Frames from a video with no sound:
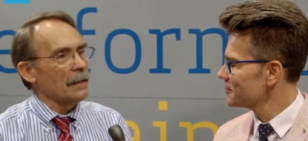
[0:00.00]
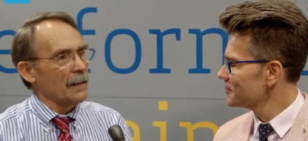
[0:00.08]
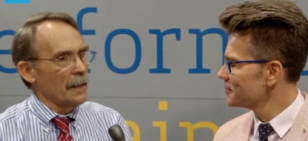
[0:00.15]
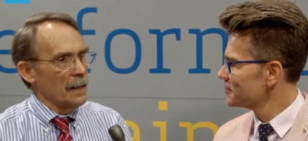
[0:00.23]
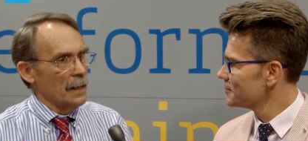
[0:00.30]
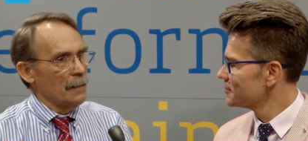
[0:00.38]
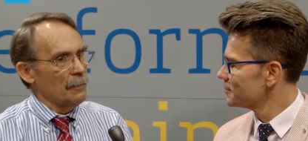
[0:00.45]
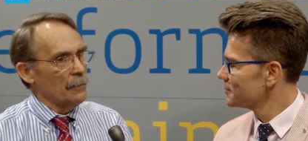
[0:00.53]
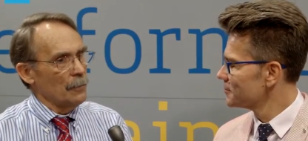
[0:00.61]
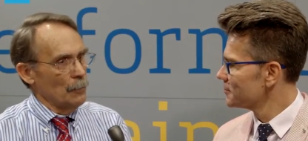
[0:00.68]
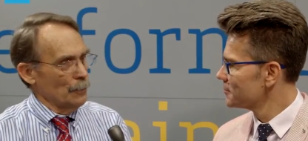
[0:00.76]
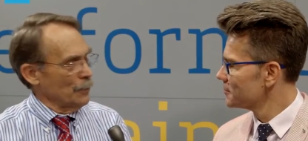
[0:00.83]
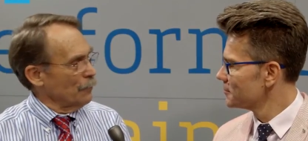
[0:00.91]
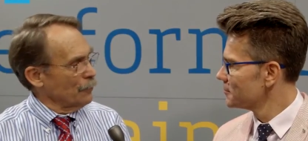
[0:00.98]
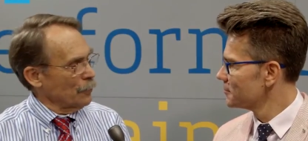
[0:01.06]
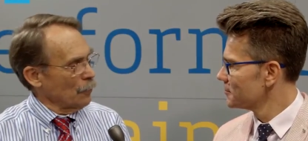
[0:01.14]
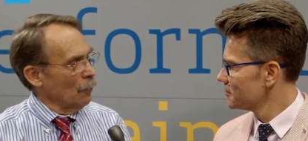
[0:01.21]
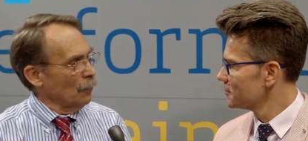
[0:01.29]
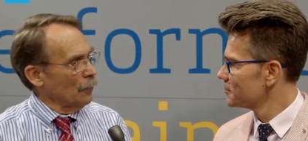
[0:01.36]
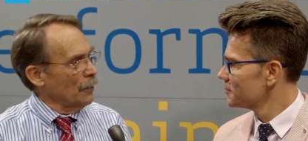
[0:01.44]
Speaker 1: the use of
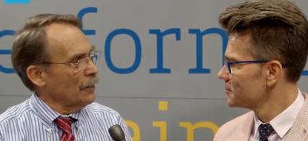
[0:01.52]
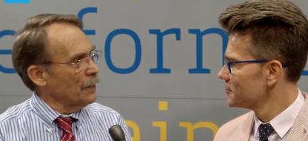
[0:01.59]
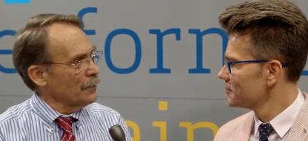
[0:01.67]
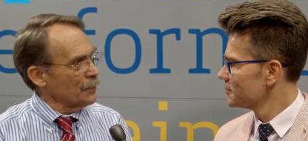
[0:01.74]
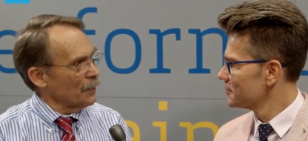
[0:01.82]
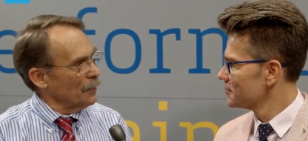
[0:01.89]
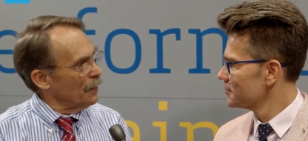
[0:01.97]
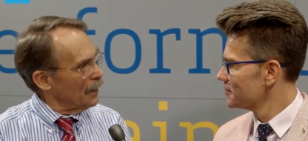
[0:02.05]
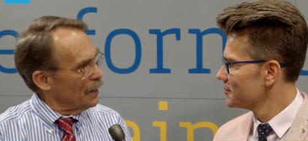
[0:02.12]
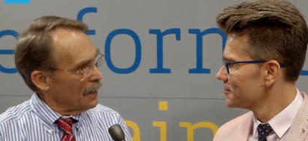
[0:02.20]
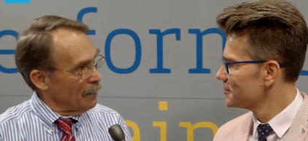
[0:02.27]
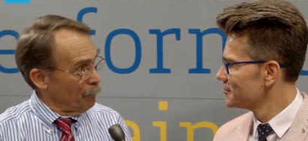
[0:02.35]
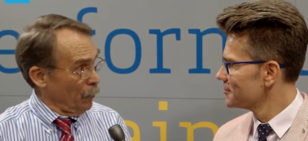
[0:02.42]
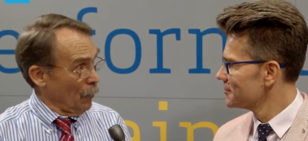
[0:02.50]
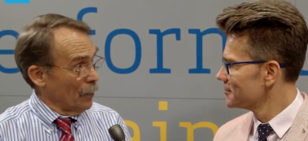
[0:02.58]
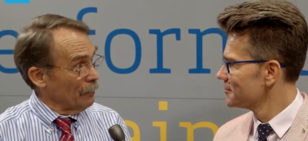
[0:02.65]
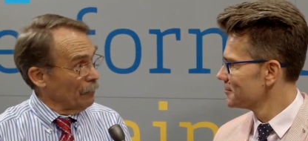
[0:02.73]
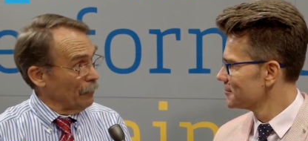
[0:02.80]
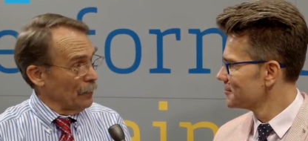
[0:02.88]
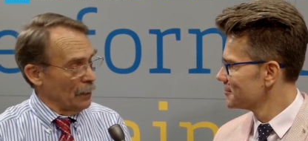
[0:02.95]
solar is uh,
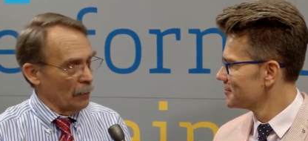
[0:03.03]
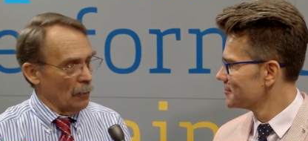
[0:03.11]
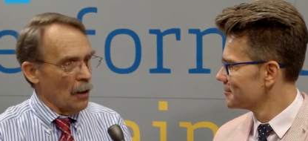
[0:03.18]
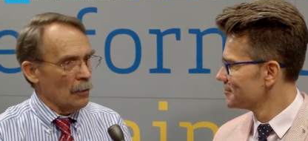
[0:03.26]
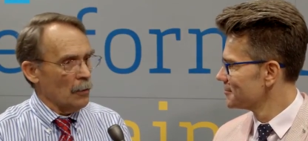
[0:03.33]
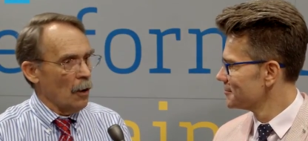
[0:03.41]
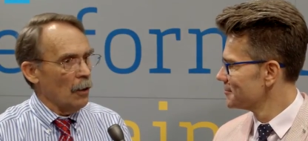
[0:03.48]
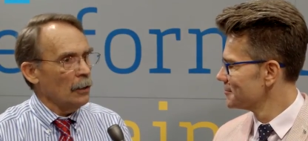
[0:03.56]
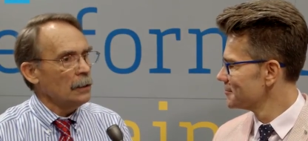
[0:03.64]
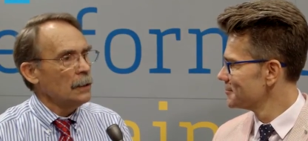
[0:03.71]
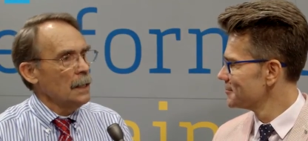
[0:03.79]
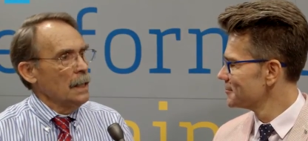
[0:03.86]
important for the long haul.